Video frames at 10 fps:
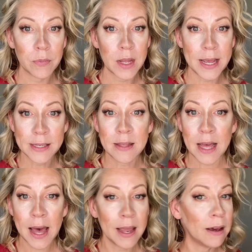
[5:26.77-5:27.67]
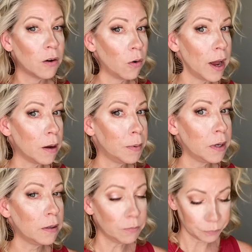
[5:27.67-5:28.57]
Isn't that
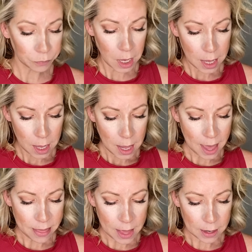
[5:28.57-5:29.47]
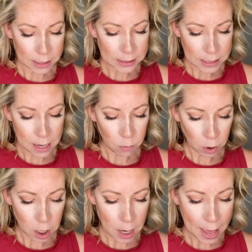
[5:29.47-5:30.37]
incredible? And then let's see, we're
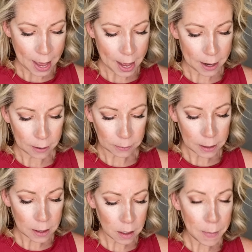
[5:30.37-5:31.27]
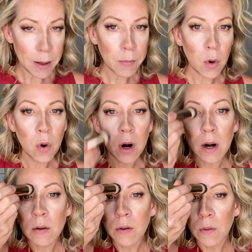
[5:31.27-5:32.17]
gonna add a little bit more
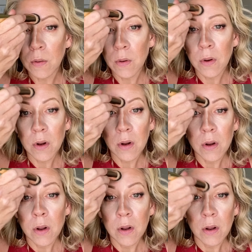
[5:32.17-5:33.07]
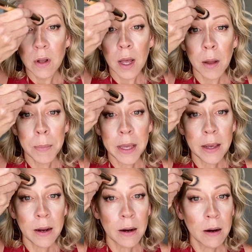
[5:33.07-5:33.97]
up
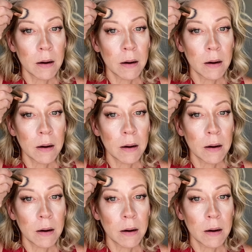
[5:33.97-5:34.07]
here.